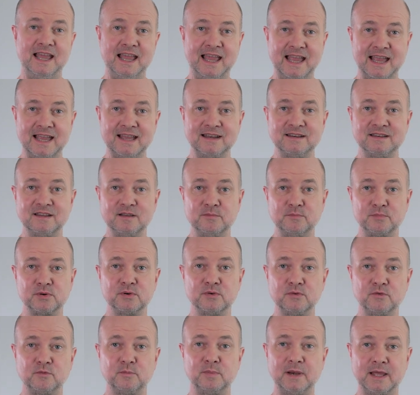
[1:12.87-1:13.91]
and
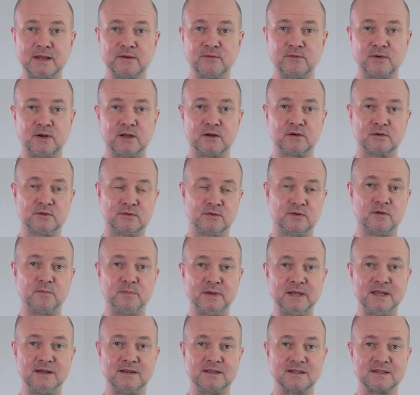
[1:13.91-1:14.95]
improve blood flow to the
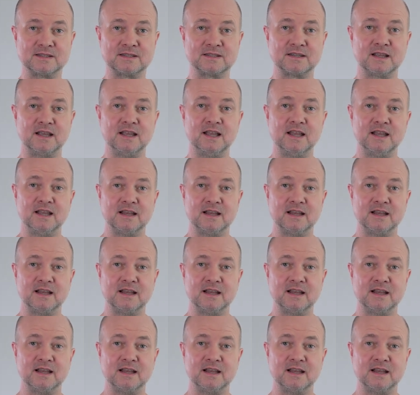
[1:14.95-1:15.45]
penis.